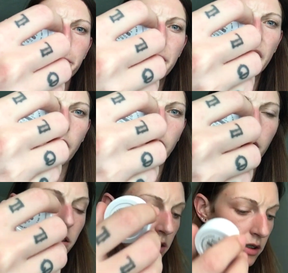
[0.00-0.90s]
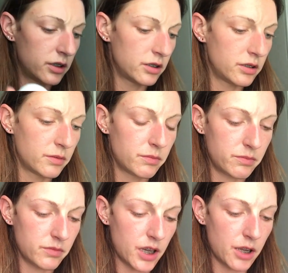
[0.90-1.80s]
pink.
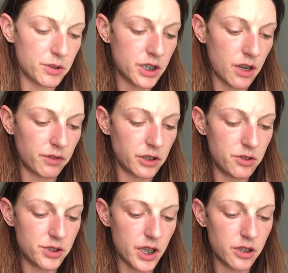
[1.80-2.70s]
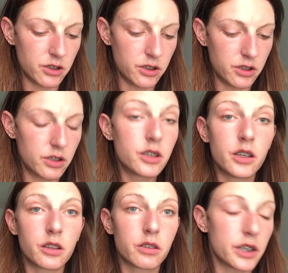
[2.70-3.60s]
I would definitely use that
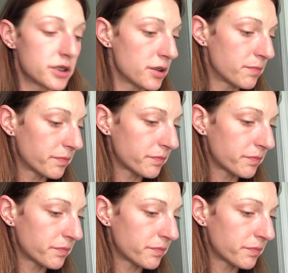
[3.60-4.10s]
in the crease.